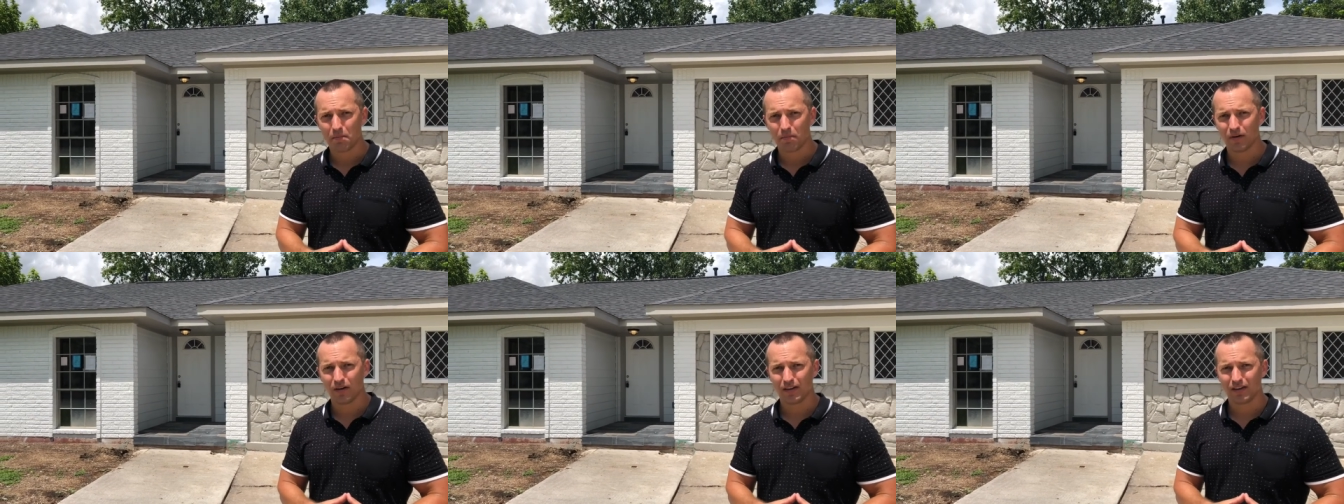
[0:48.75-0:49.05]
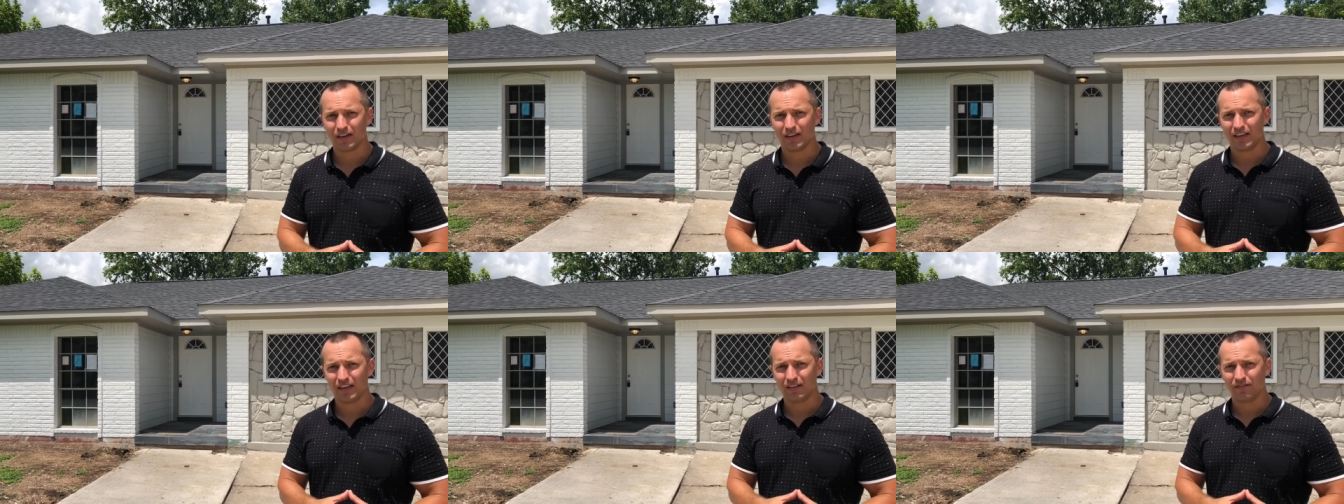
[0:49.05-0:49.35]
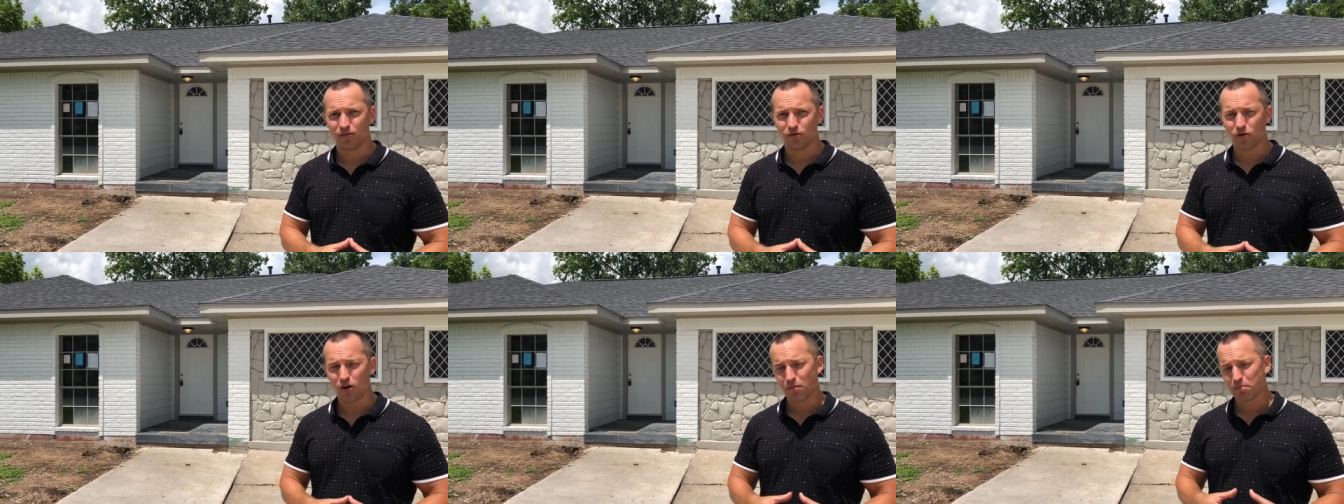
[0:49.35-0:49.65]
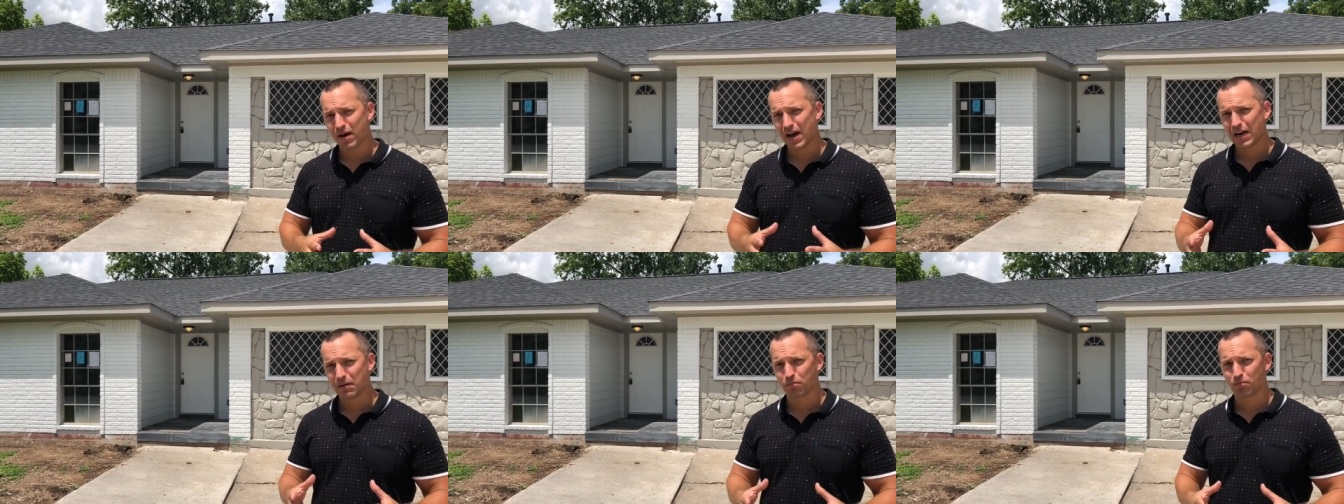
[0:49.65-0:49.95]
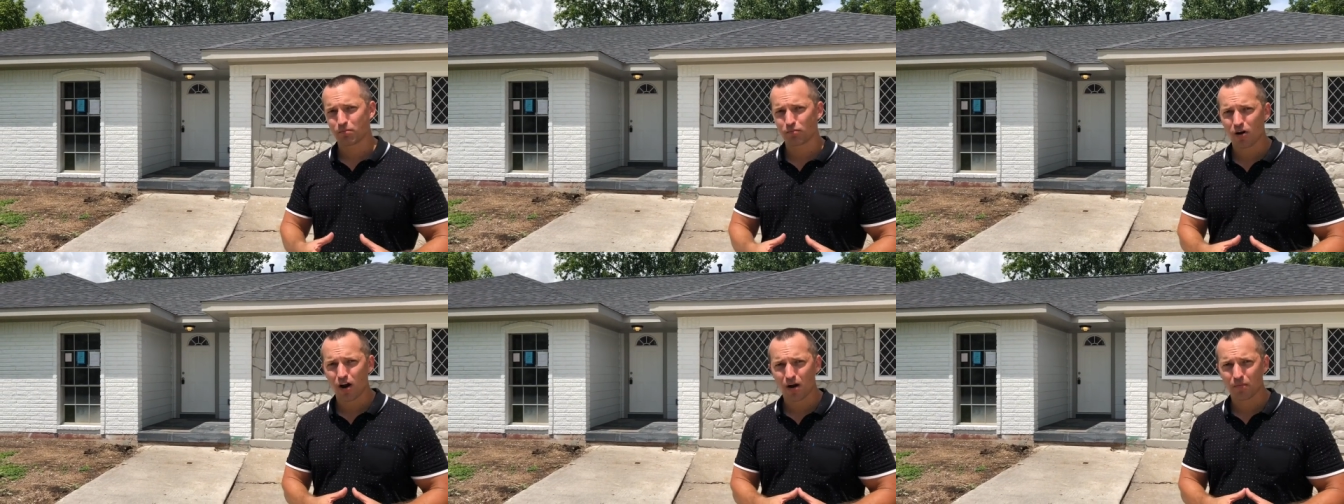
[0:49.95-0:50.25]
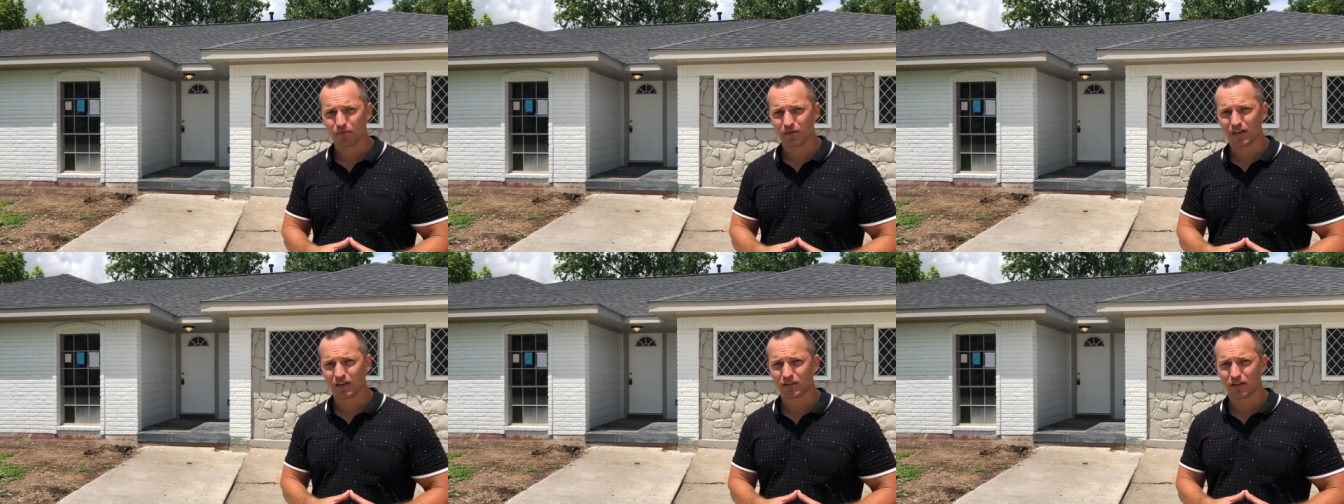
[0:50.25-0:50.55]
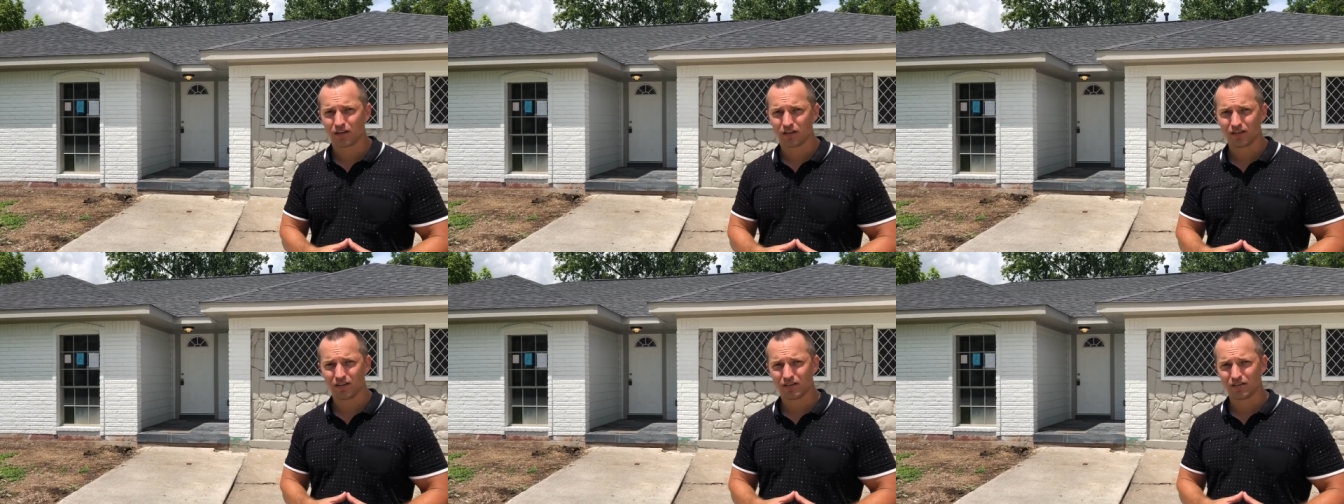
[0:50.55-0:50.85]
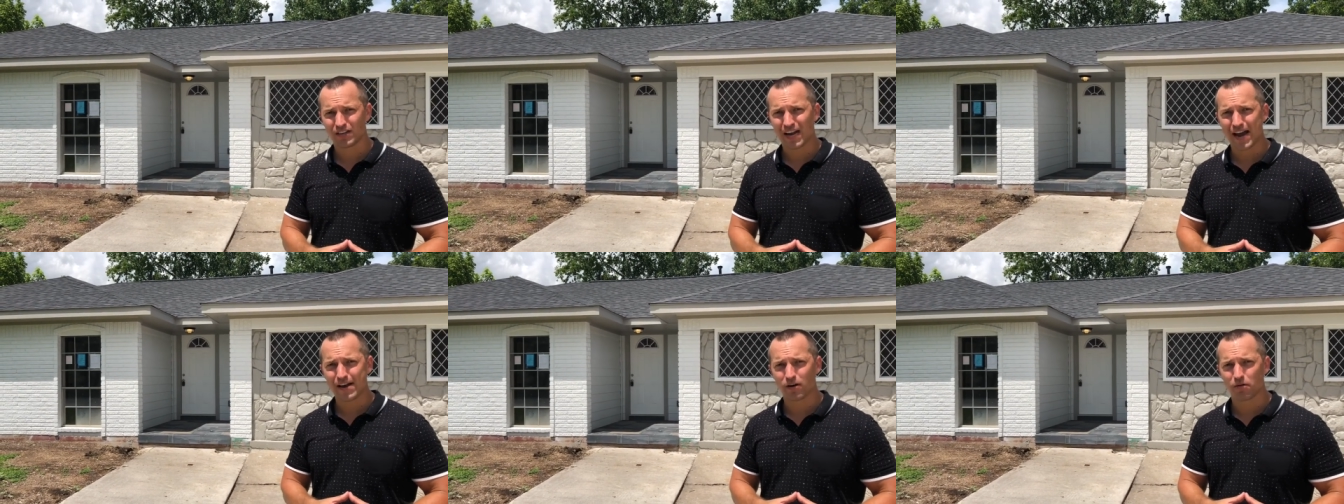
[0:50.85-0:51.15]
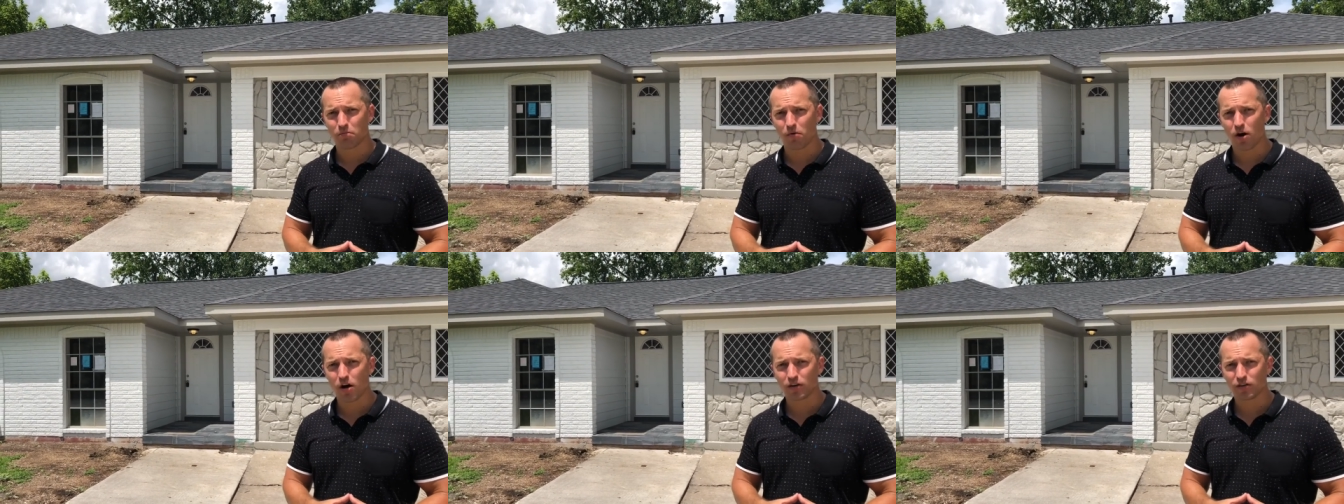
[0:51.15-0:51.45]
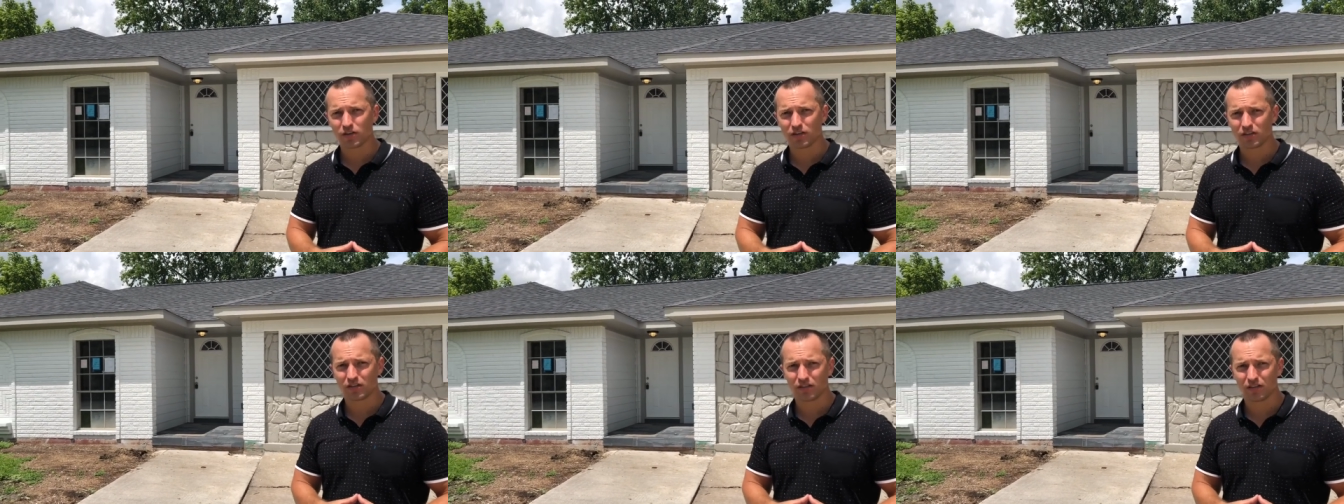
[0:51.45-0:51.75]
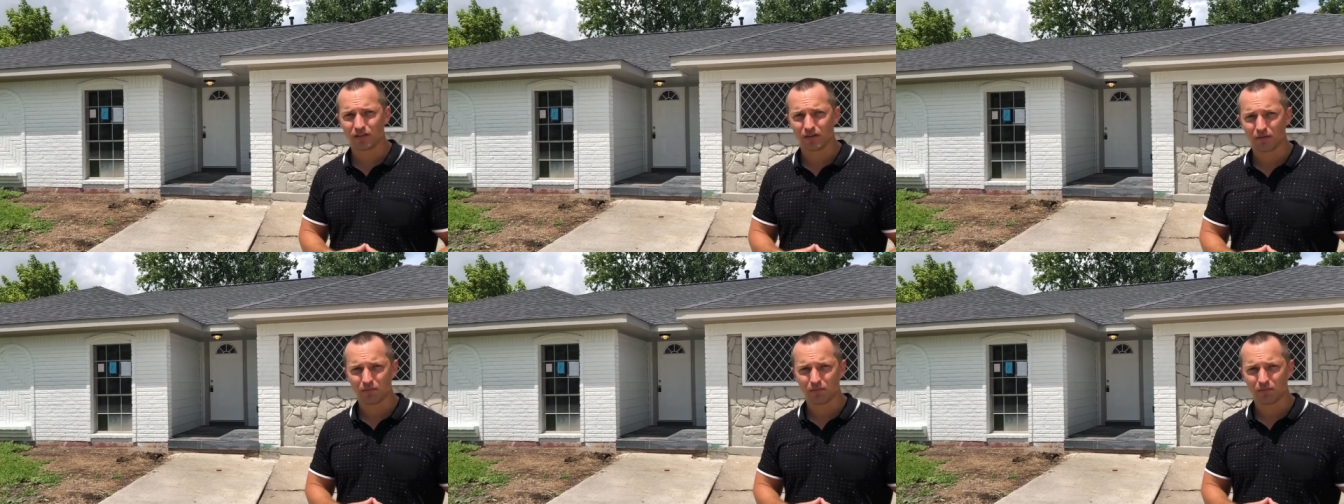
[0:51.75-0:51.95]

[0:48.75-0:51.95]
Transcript: But if you are buying properties on tighter margins,